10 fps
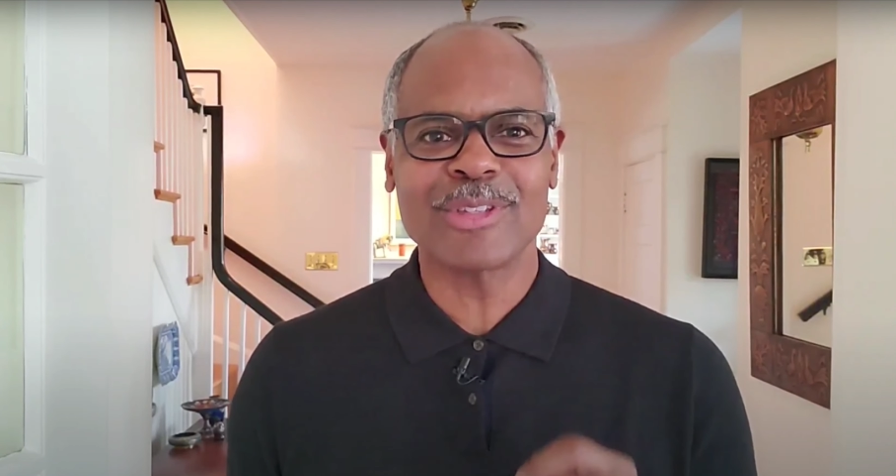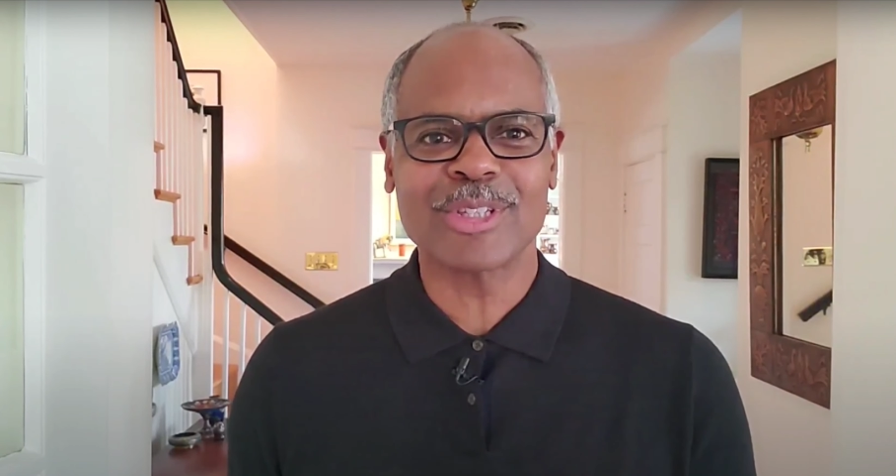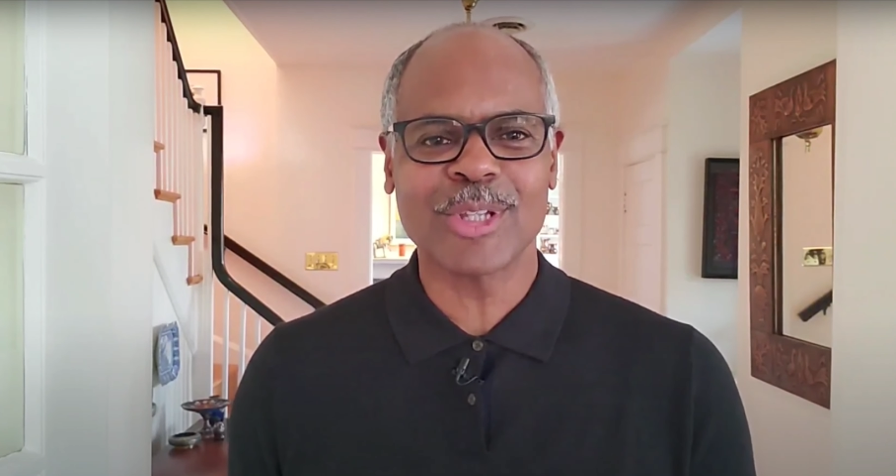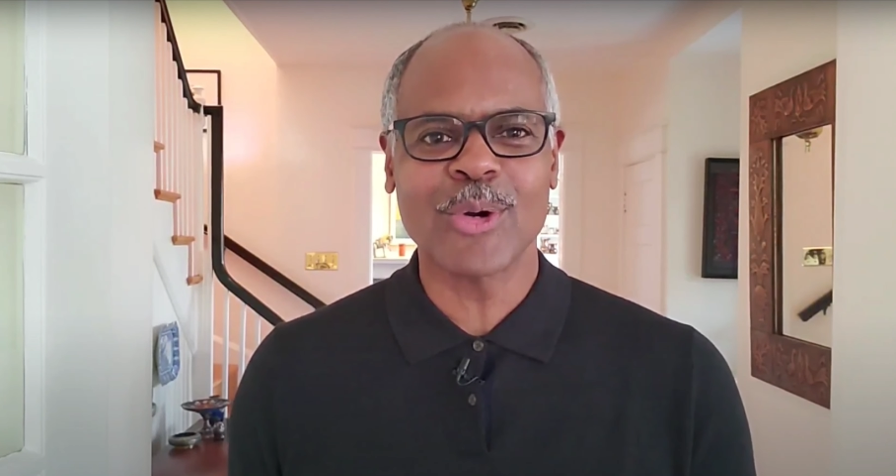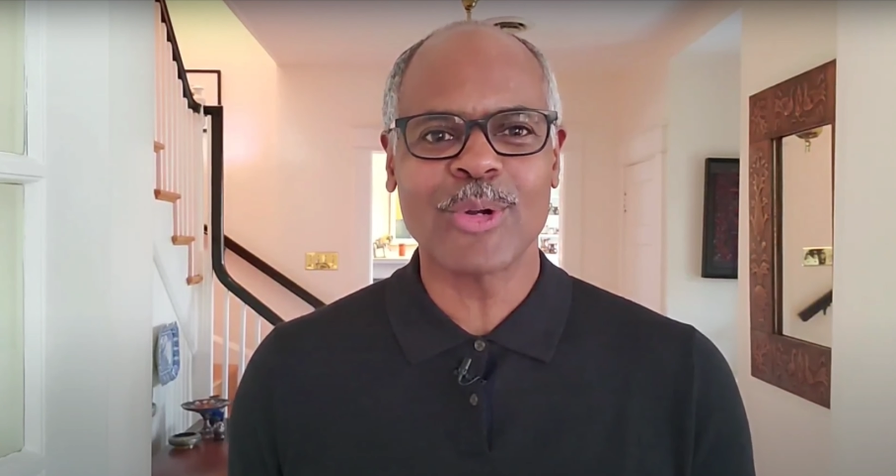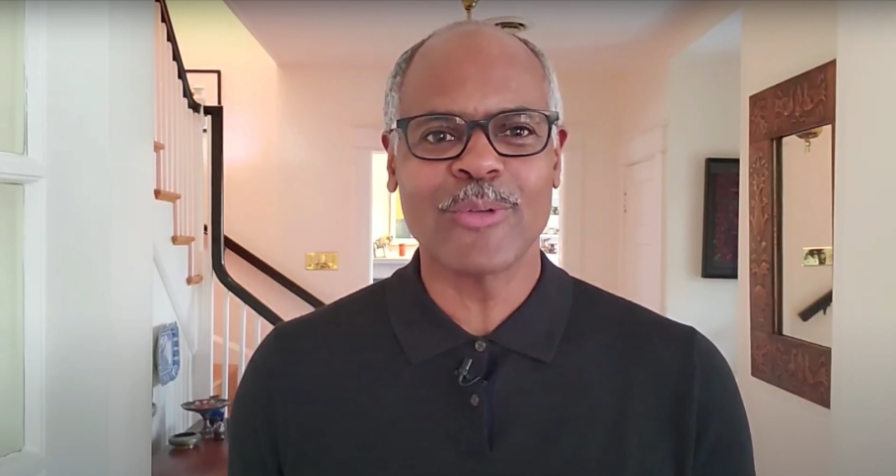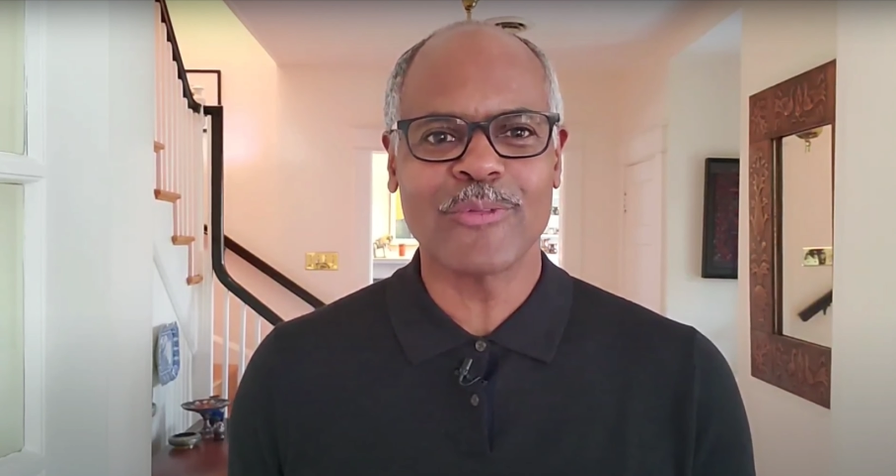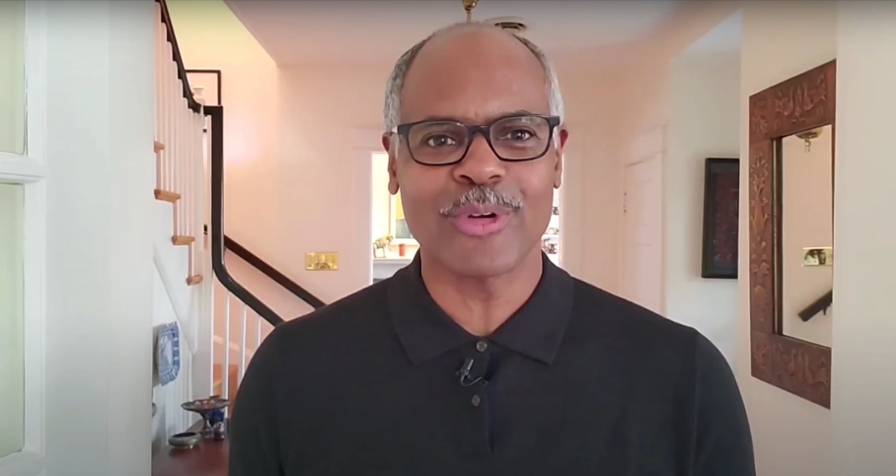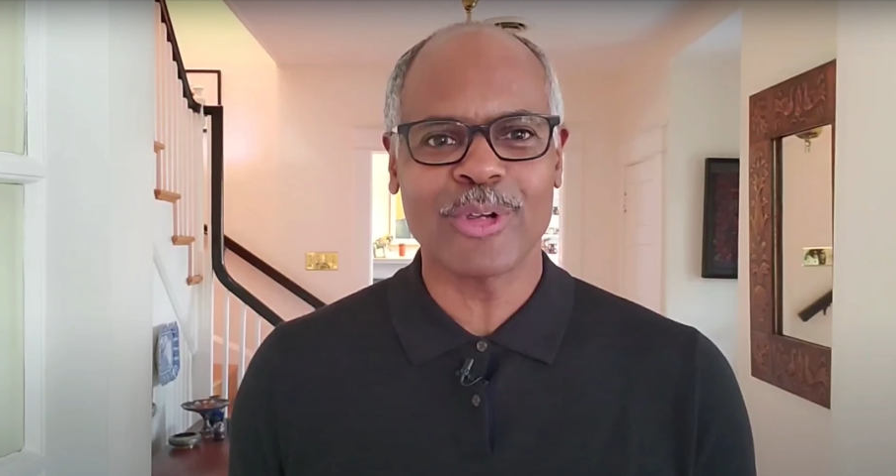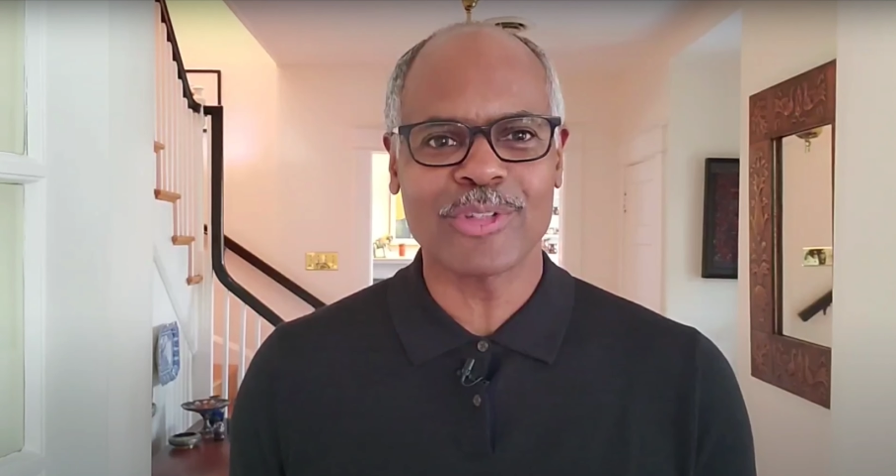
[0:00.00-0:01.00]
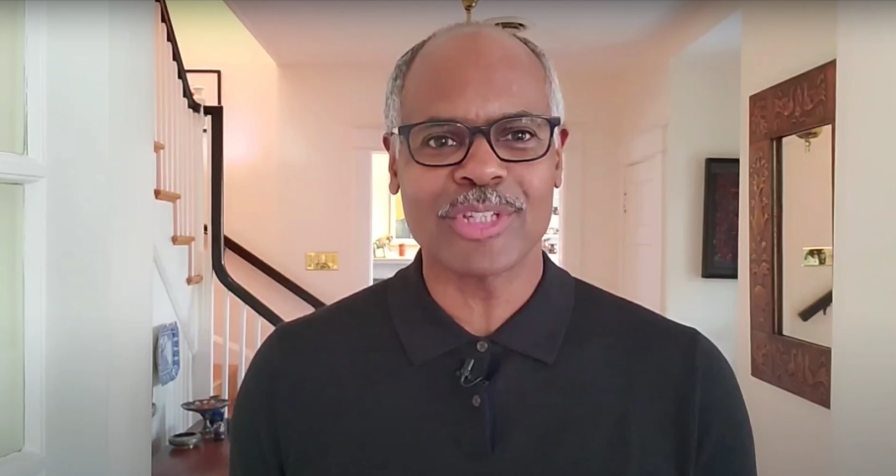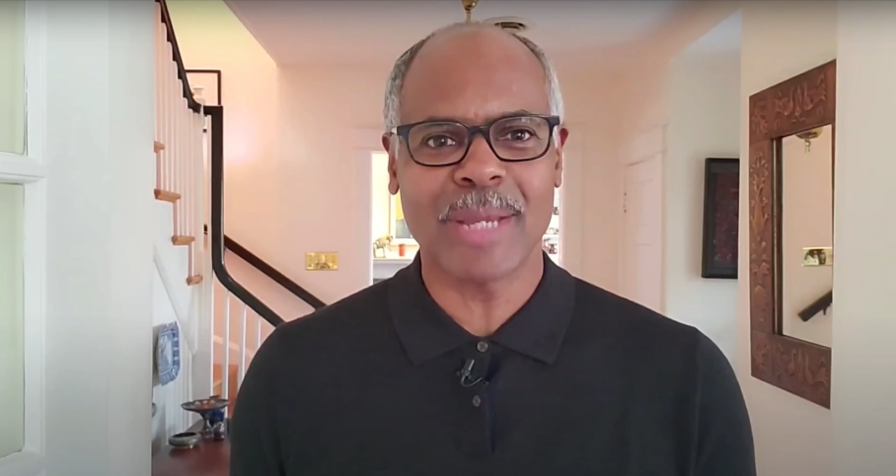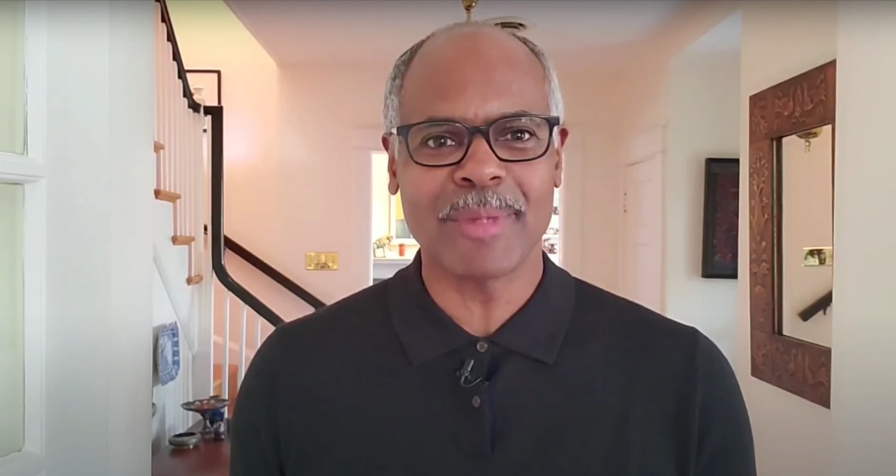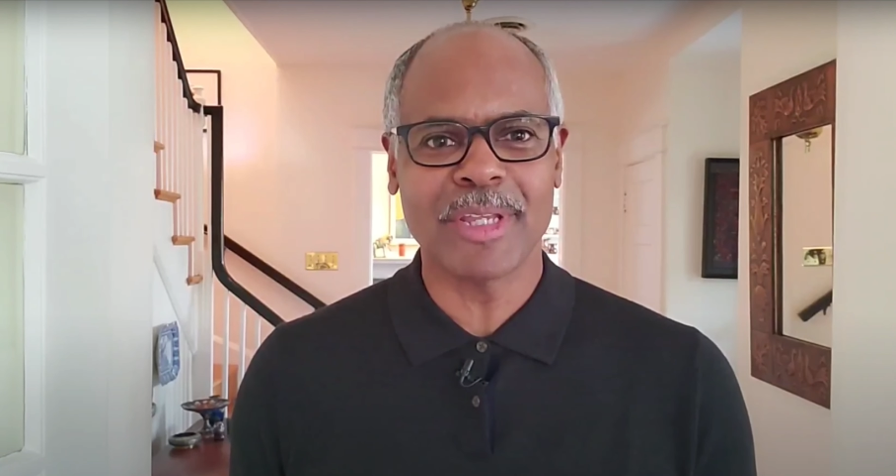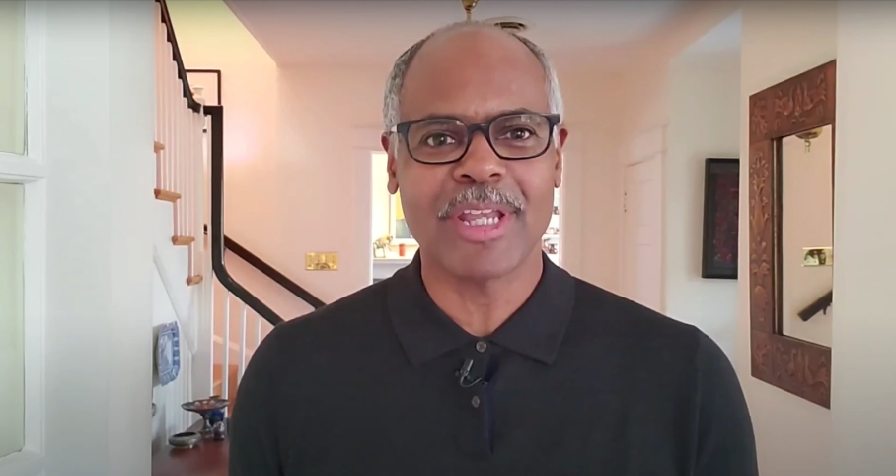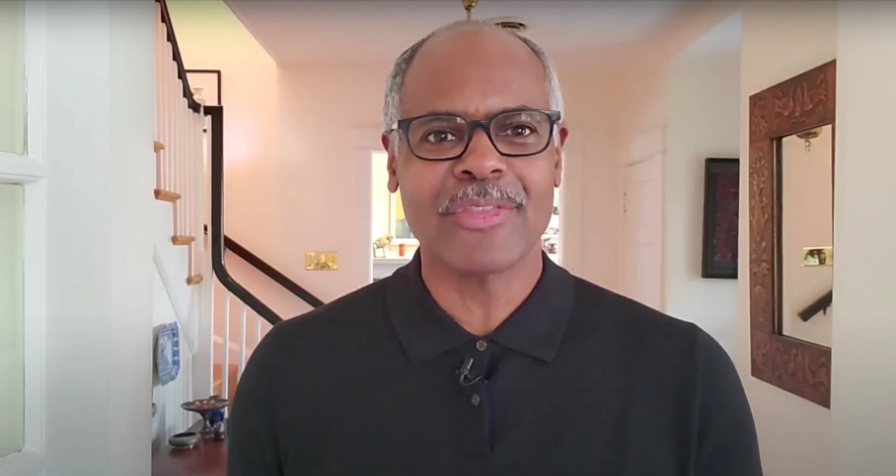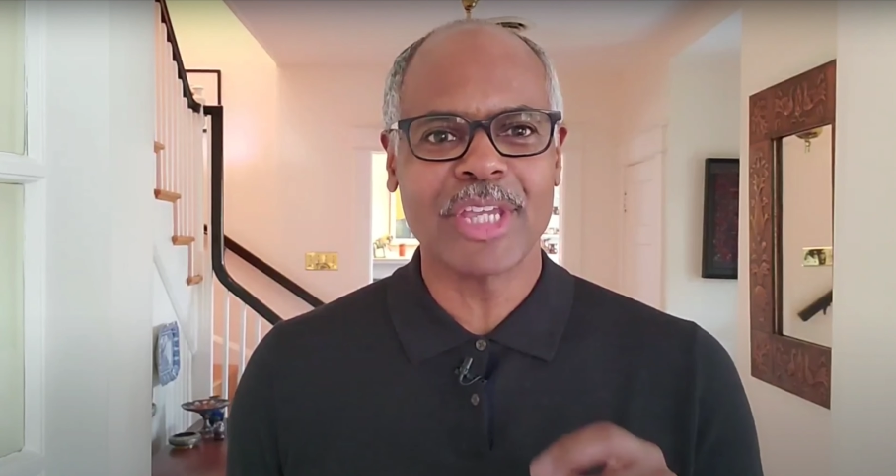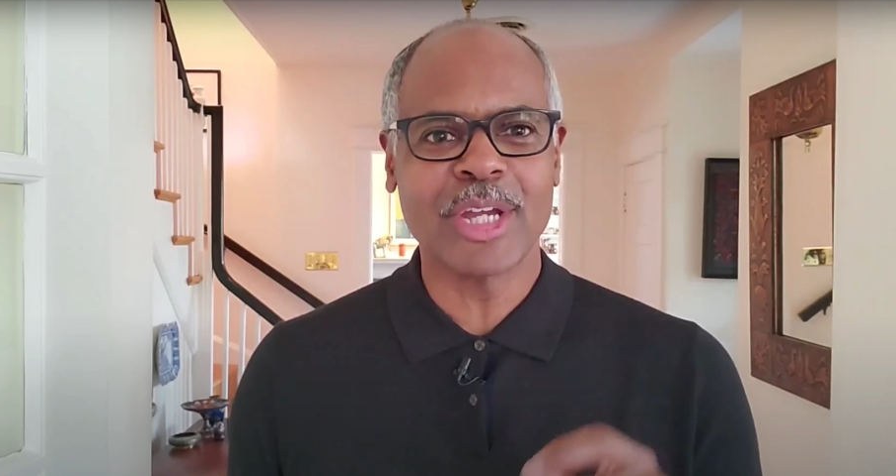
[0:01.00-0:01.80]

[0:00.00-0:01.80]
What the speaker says: slogan for your summit,